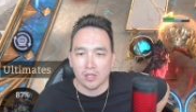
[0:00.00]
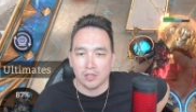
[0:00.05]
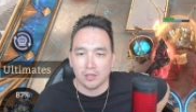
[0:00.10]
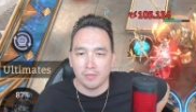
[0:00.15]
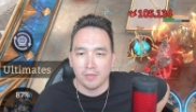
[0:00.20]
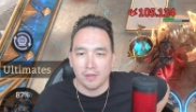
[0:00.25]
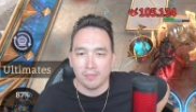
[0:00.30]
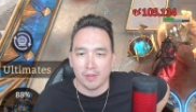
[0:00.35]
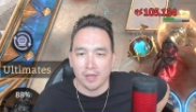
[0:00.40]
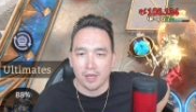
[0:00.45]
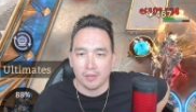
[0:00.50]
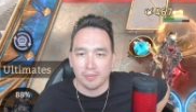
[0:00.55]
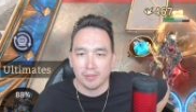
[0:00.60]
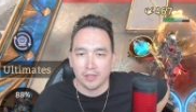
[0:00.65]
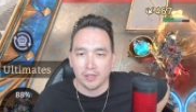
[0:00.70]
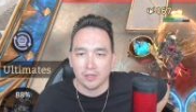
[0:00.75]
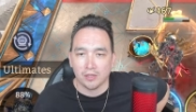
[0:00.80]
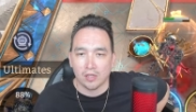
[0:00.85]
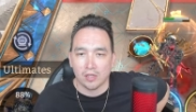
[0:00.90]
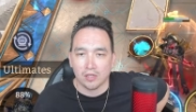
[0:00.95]
ultimate, pop
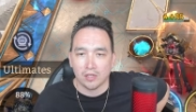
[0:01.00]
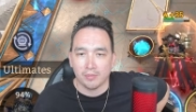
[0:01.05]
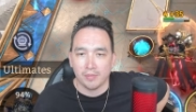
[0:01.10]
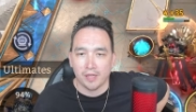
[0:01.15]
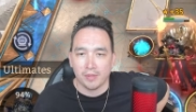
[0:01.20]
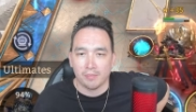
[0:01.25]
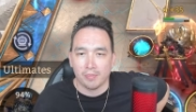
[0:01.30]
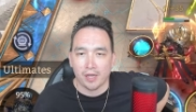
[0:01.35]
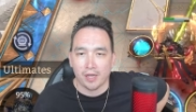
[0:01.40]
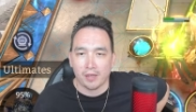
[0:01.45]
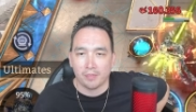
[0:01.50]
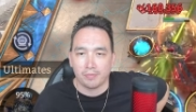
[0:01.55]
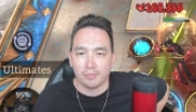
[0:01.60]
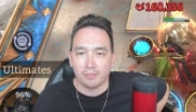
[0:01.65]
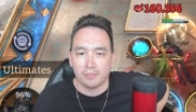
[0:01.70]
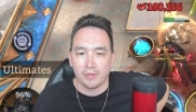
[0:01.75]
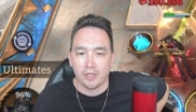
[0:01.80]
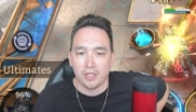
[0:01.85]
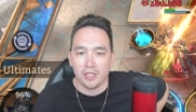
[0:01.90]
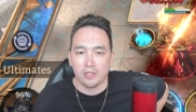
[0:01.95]
his ultimate, pop
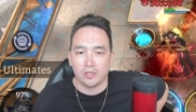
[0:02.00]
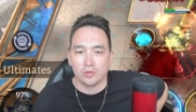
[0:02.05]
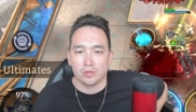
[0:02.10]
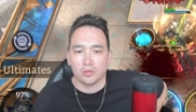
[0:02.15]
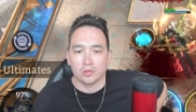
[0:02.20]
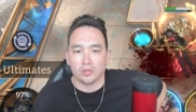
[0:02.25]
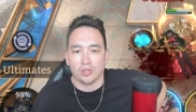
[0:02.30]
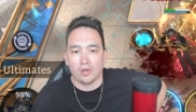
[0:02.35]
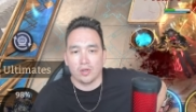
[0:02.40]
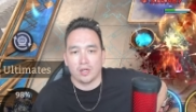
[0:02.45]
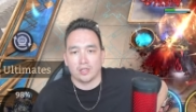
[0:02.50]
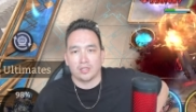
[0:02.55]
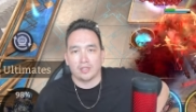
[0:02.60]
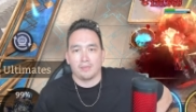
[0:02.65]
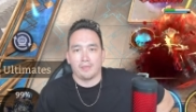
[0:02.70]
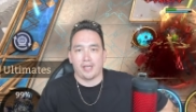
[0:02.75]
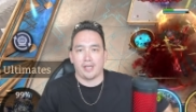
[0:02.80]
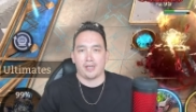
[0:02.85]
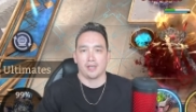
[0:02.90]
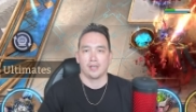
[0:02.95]
Edril's
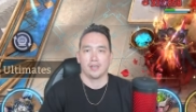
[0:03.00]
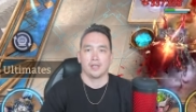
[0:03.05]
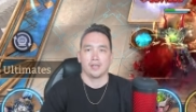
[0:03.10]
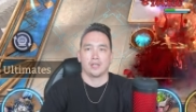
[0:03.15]
ultimate.